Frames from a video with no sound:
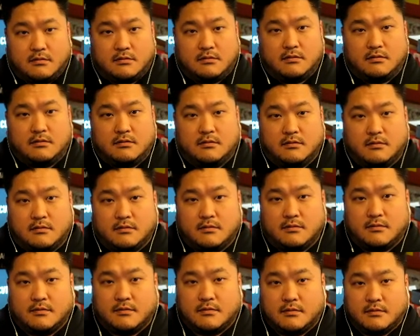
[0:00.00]

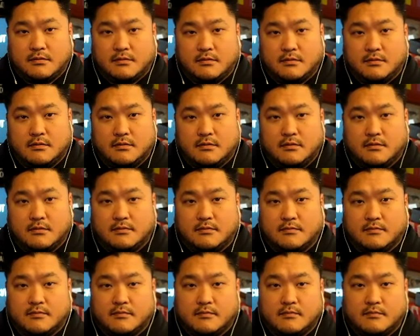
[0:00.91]

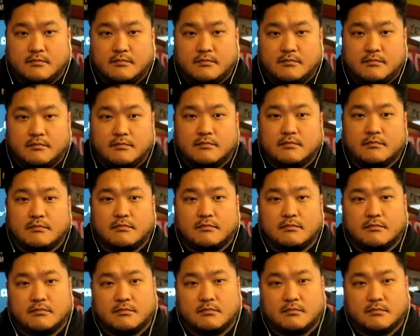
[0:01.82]

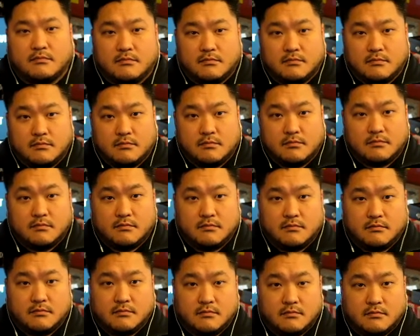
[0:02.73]

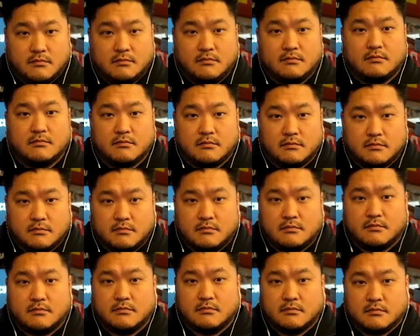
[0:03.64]

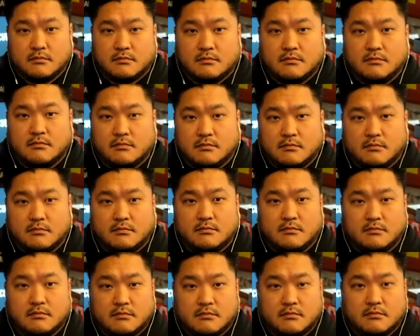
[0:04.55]

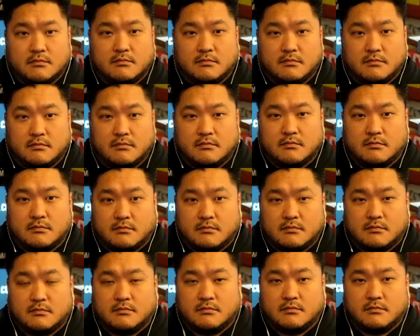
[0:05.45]

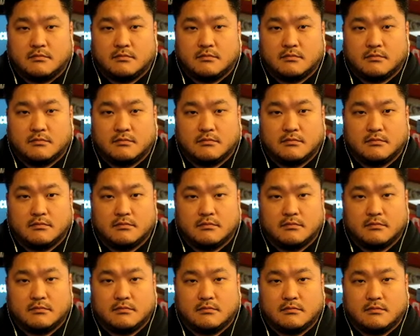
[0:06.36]

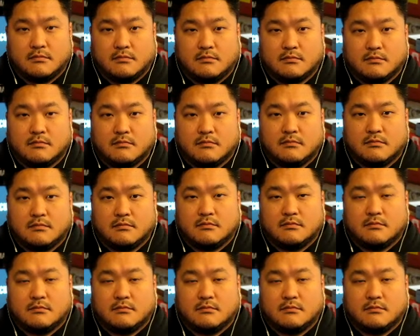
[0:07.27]
The person shown says nothing.